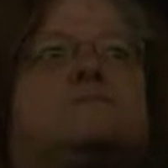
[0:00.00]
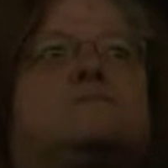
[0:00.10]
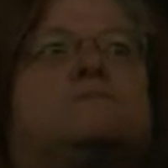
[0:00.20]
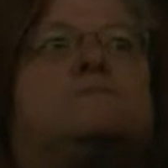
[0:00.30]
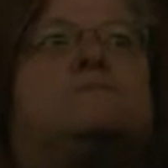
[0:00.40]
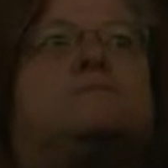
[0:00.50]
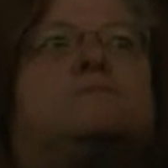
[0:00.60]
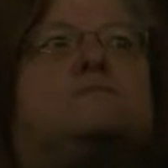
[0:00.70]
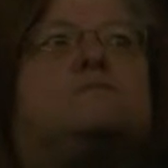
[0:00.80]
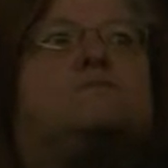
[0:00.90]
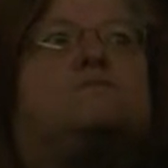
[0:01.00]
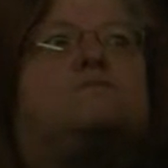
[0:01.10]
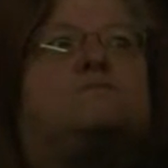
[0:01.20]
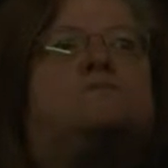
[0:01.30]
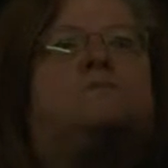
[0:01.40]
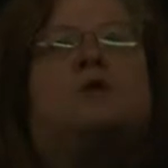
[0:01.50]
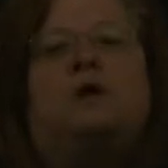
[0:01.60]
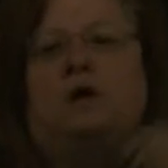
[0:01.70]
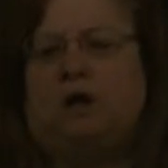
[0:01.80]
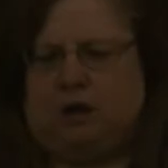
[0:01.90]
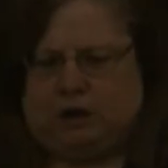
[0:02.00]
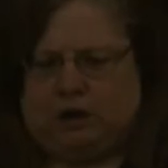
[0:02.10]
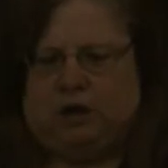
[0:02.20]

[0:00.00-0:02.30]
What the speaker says: Nothing is said.